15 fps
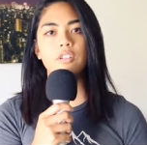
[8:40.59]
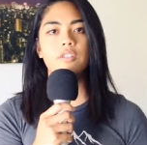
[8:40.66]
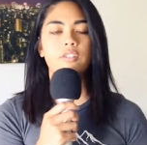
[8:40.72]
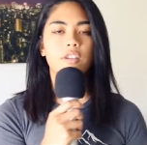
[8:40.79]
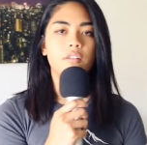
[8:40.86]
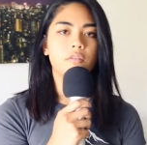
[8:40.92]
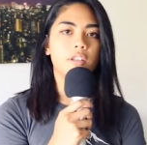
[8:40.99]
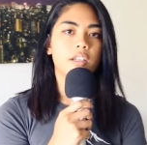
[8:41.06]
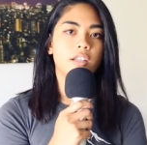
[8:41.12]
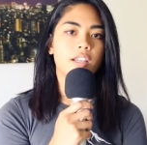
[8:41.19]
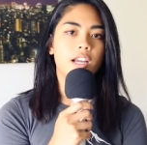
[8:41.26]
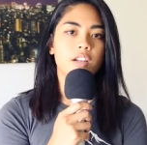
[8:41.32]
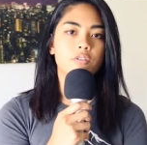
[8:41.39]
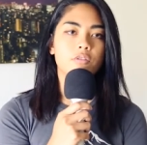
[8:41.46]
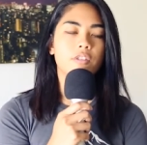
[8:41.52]
You sound like a
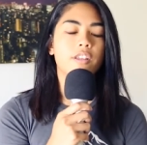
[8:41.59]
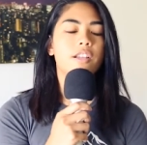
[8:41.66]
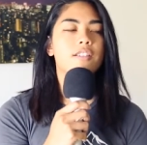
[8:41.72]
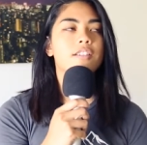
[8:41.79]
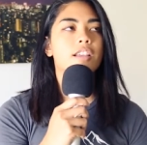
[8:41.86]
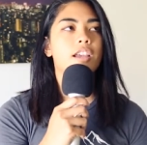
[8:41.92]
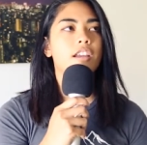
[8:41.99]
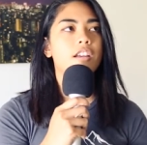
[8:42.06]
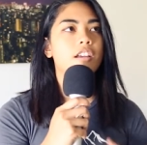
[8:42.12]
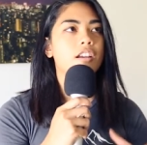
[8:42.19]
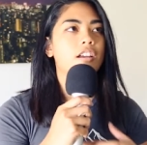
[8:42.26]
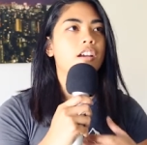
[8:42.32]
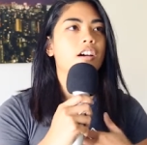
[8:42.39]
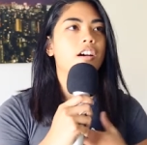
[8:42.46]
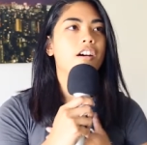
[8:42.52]
natural." That's like,
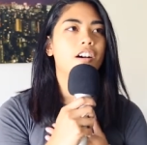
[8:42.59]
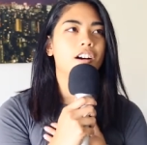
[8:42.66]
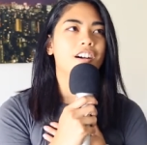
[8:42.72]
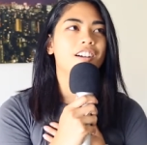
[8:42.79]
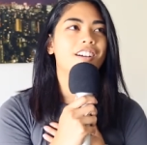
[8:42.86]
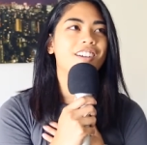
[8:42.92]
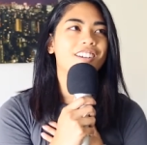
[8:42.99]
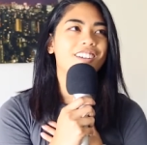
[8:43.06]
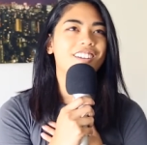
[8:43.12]
oh,